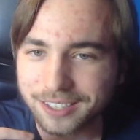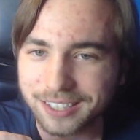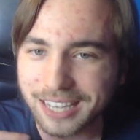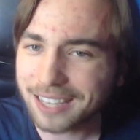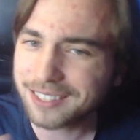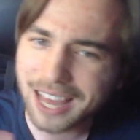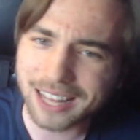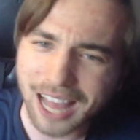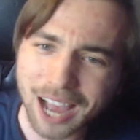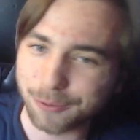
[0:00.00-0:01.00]
decks
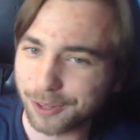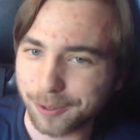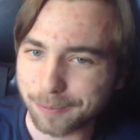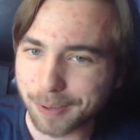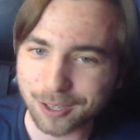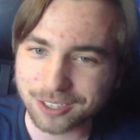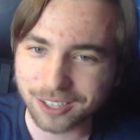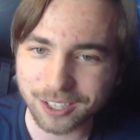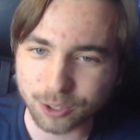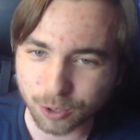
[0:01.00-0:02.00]
that I really
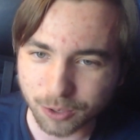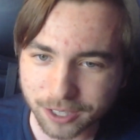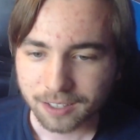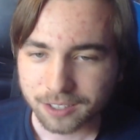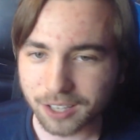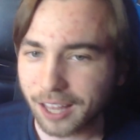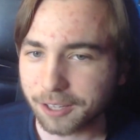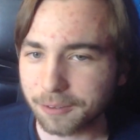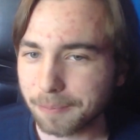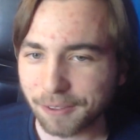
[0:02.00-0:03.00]
personally enjoy. So
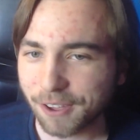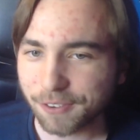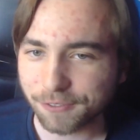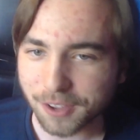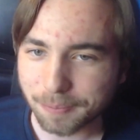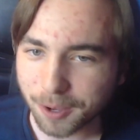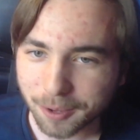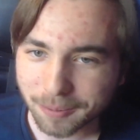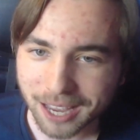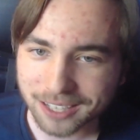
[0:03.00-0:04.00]
like my favorite V
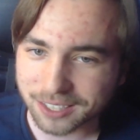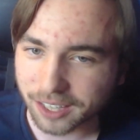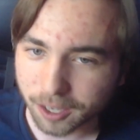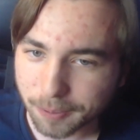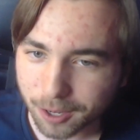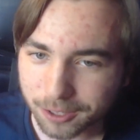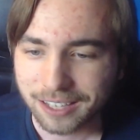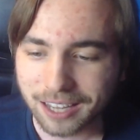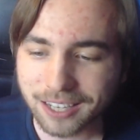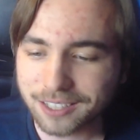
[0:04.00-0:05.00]
premium deck is Leopold.
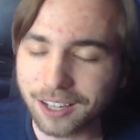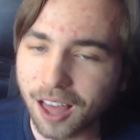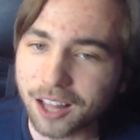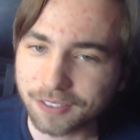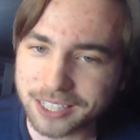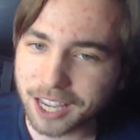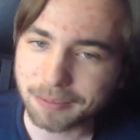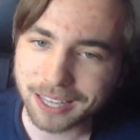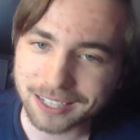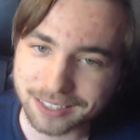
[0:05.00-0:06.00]
It does a lot of the same
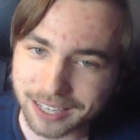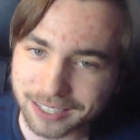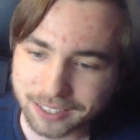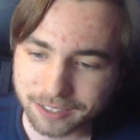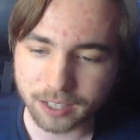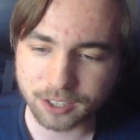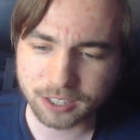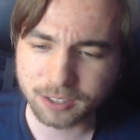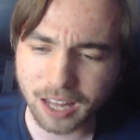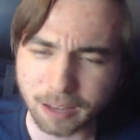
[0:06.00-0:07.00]
thing as this,
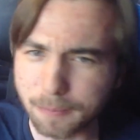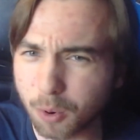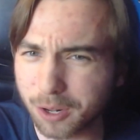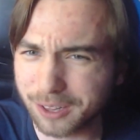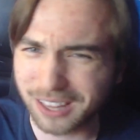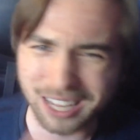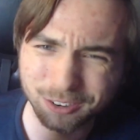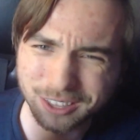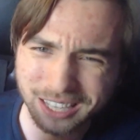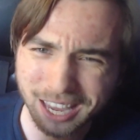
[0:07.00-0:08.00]
just like more later
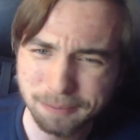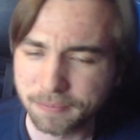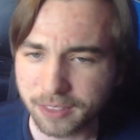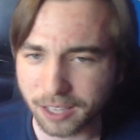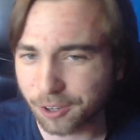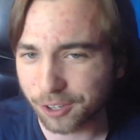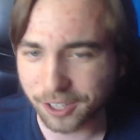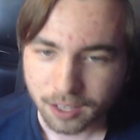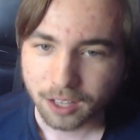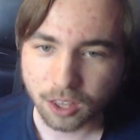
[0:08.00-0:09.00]
in the game than
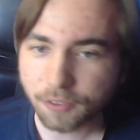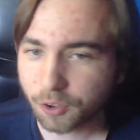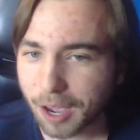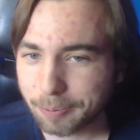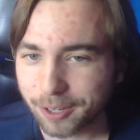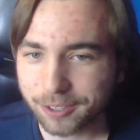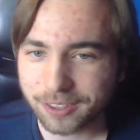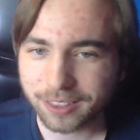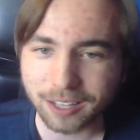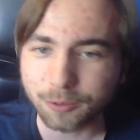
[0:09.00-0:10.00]
early. Nova Grappler,
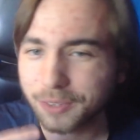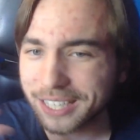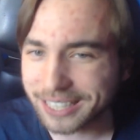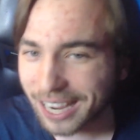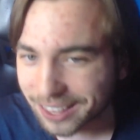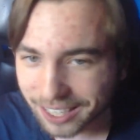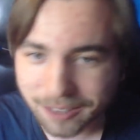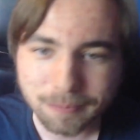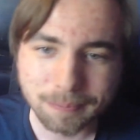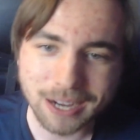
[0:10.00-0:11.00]
they don't really deck
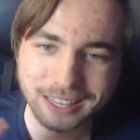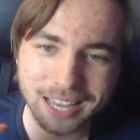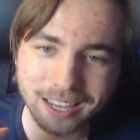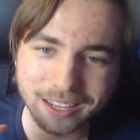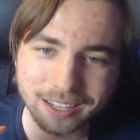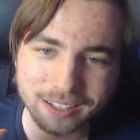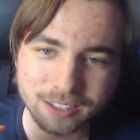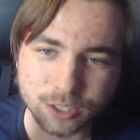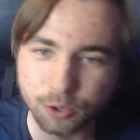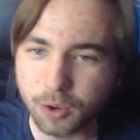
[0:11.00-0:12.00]
thin, but they
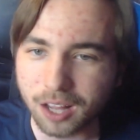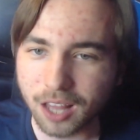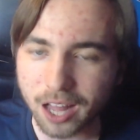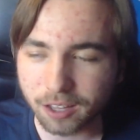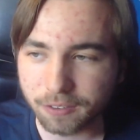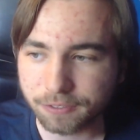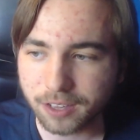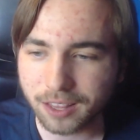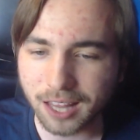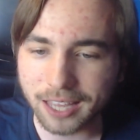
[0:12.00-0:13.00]
do a lot of
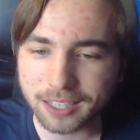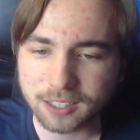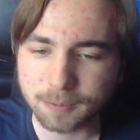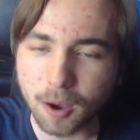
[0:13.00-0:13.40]
like small